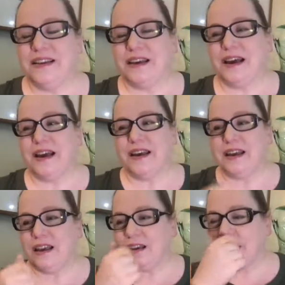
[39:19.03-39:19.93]

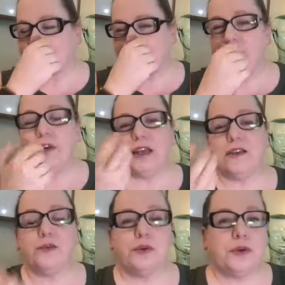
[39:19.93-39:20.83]
It's so funny
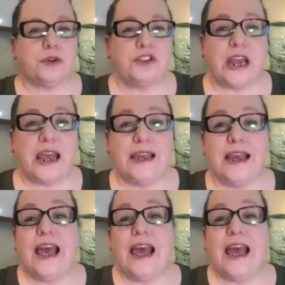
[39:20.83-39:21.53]
because with crochet,